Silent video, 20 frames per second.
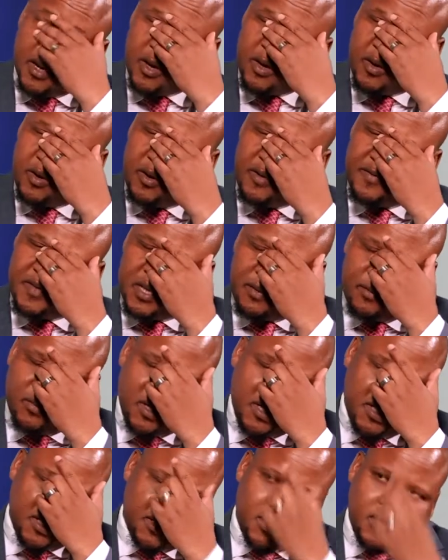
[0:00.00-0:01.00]
if
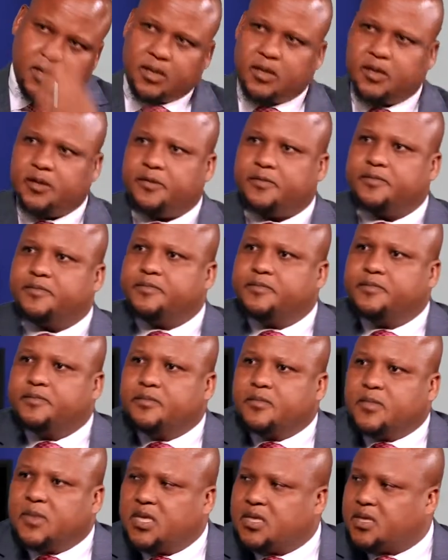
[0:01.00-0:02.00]
somebody is
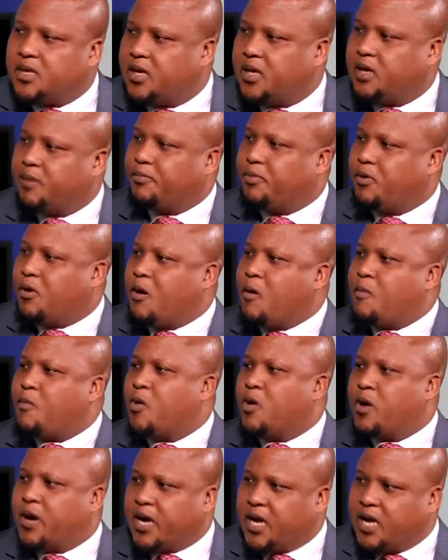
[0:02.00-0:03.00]
in hip hop
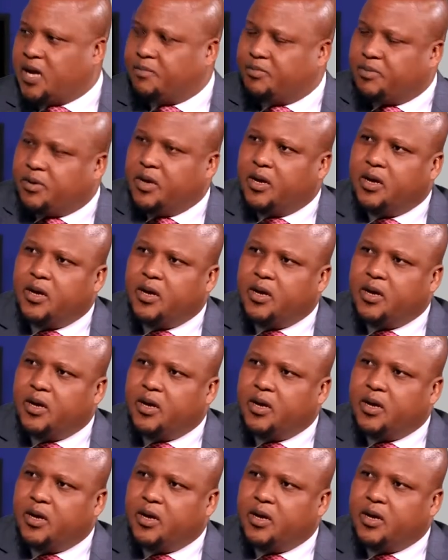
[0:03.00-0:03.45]
or rap,